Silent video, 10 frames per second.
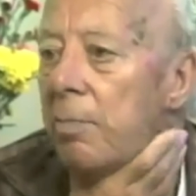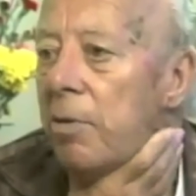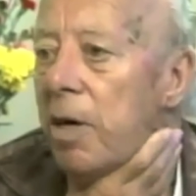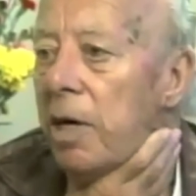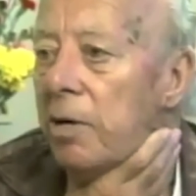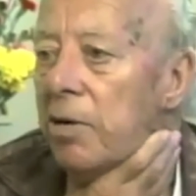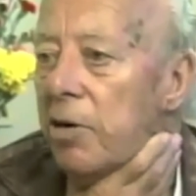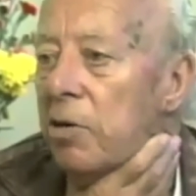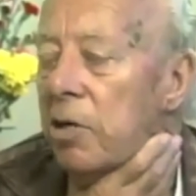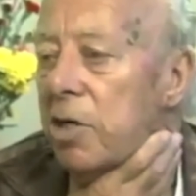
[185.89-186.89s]
grabbed me
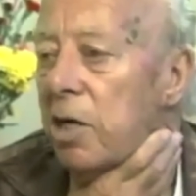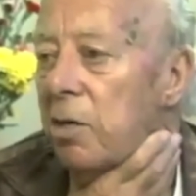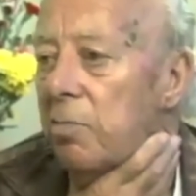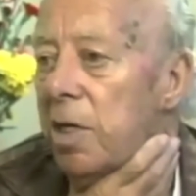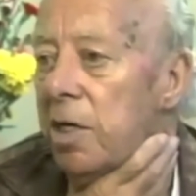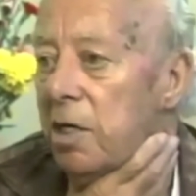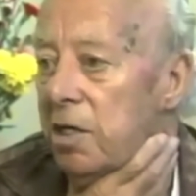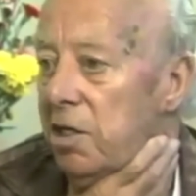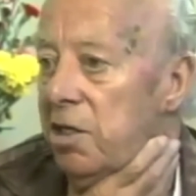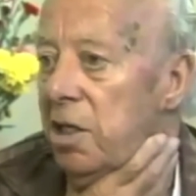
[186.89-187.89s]
around the throat because I
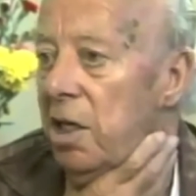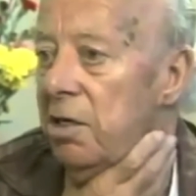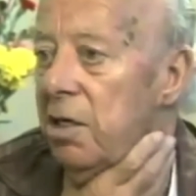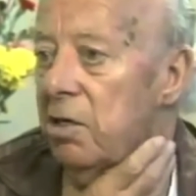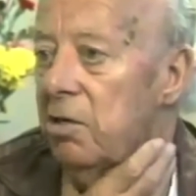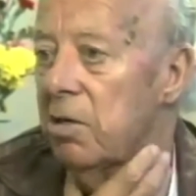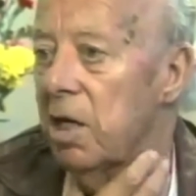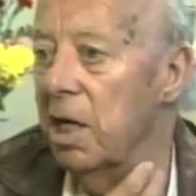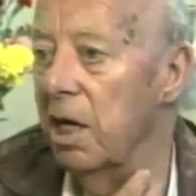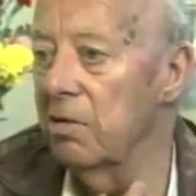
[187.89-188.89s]
immediately
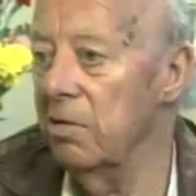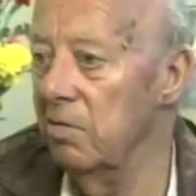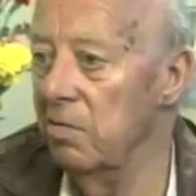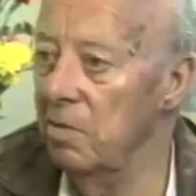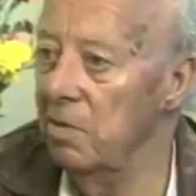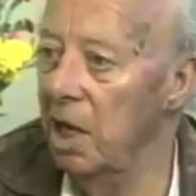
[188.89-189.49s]
started calling out,